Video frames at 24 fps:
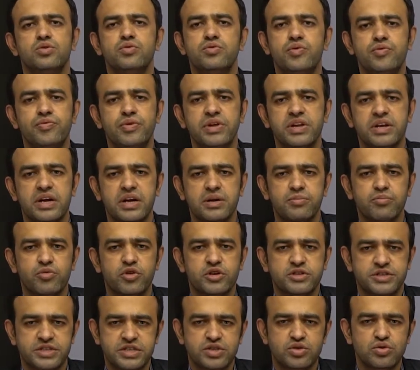
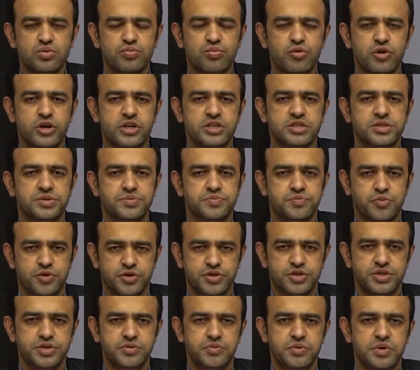259.62 points
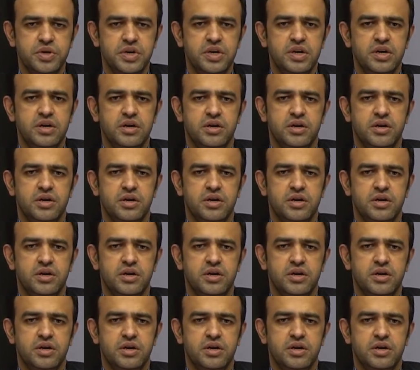positive,